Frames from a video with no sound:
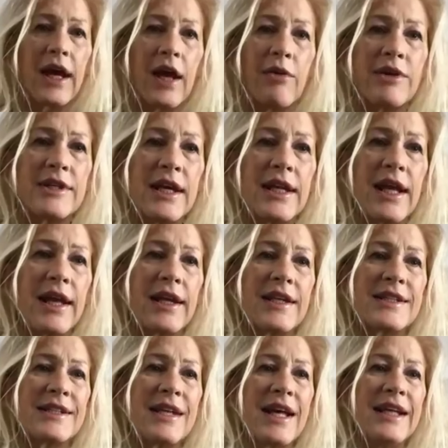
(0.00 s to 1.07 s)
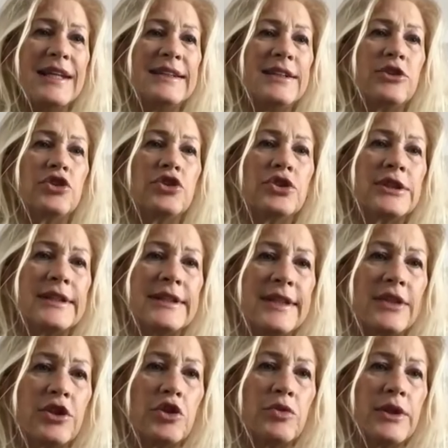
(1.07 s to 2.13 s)
would say, like it's not easy to
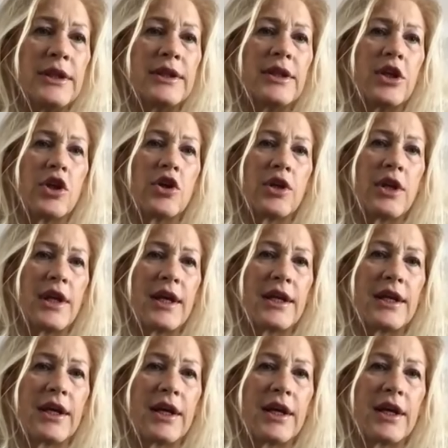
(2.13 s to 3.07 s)
stick to it, you know, like